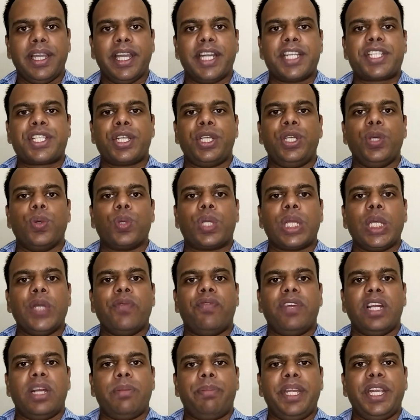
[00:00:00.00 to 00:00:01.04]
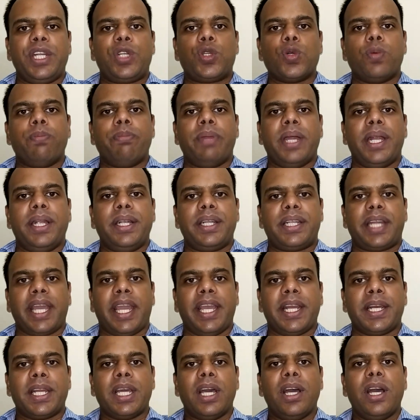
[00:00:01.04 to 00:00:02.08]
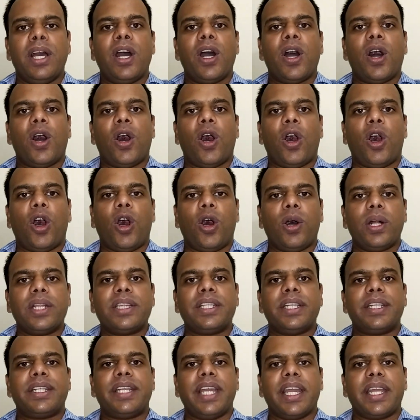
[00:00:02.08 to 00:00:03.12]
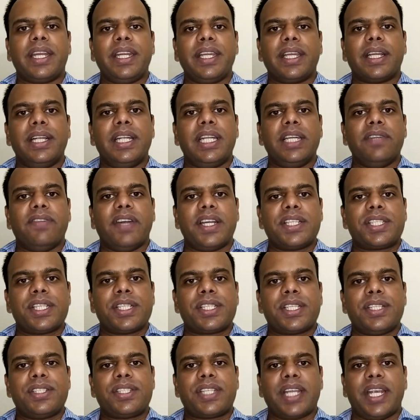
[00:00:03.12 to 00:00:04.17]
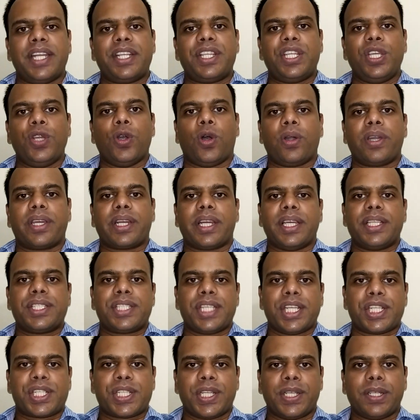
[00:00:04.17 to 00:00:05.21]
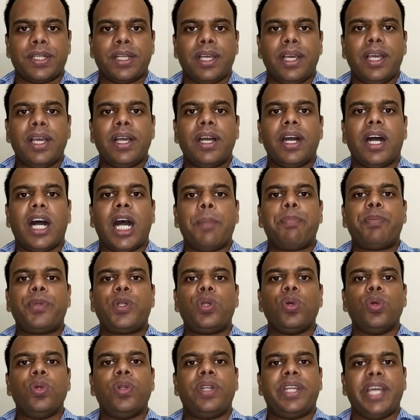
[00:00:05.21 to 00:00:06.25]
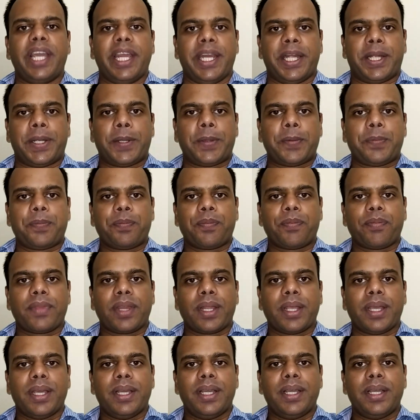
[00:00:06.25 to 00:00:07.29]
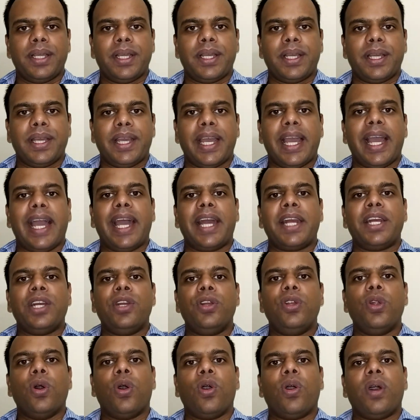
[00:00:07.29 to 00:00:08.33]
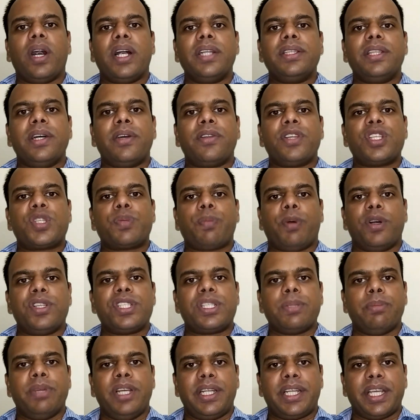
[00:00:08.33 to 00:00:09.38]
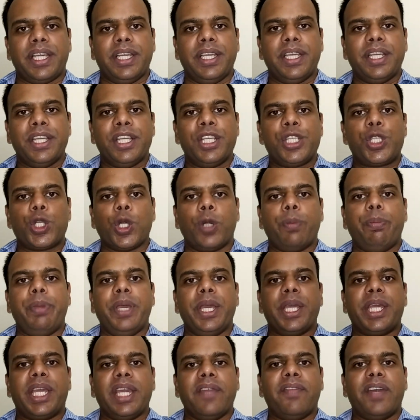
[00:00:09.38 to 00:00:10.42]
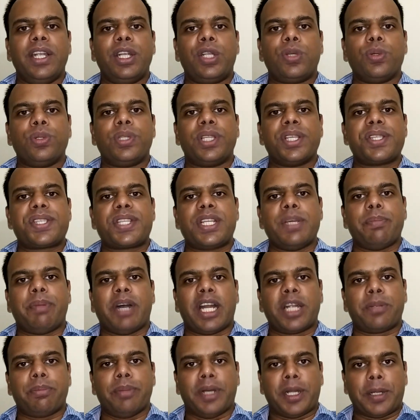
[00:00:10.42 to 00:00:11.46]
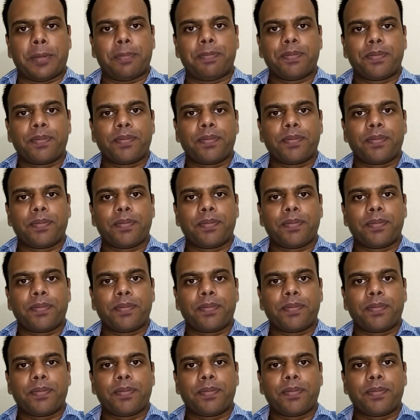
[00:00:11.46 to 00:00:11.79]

Its duty will be to maintain all the technical devices inside the organization up to date, and no other responsibility should be given to this department.